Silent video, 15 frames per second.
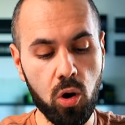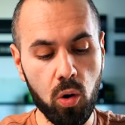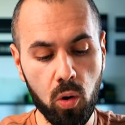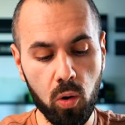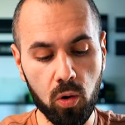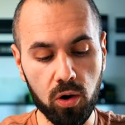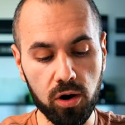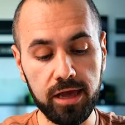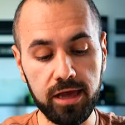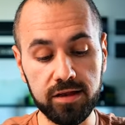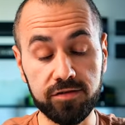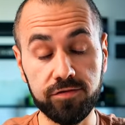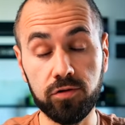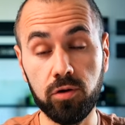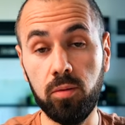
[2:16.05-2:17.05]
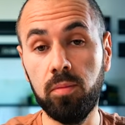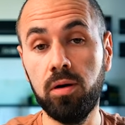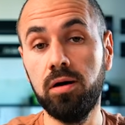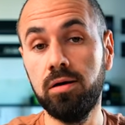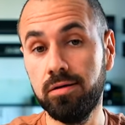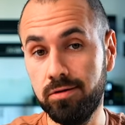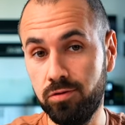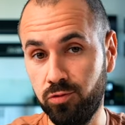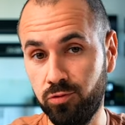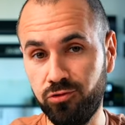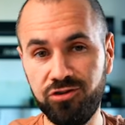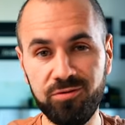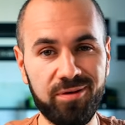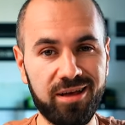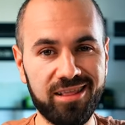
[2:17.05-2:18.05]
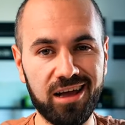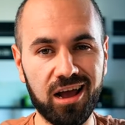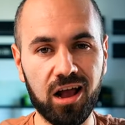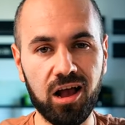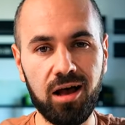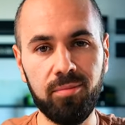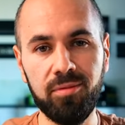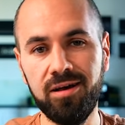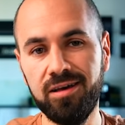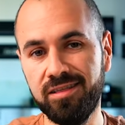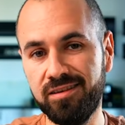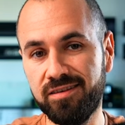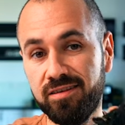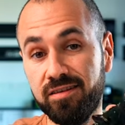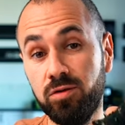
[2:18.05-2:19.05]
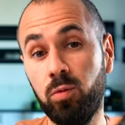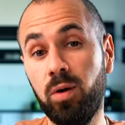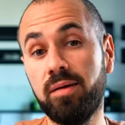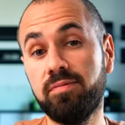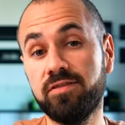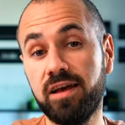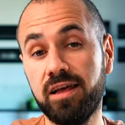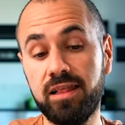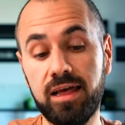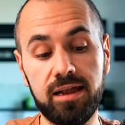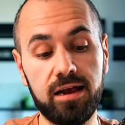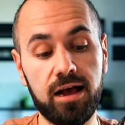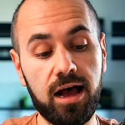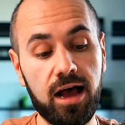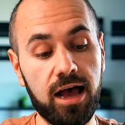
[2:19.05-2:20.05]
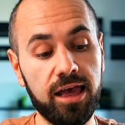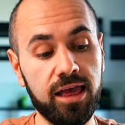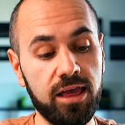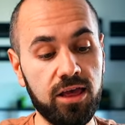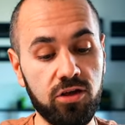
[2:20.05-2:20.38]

or it's from urushipen.com this is the website that i